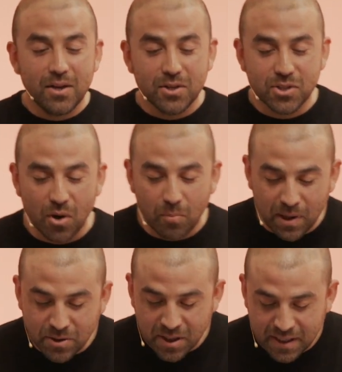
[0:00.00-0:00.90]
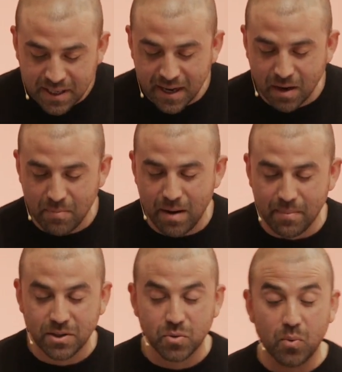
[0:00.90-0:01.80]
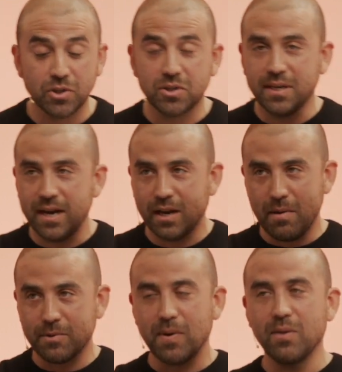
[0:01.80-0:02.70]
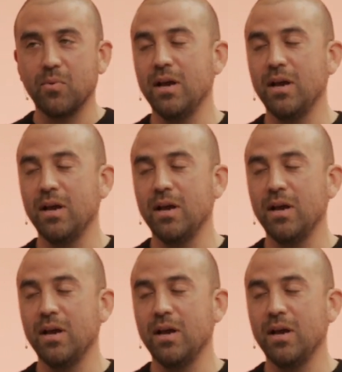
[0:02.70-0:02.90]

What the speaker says: So built in the Ten Commandments, which the Ten Commandments, by the way,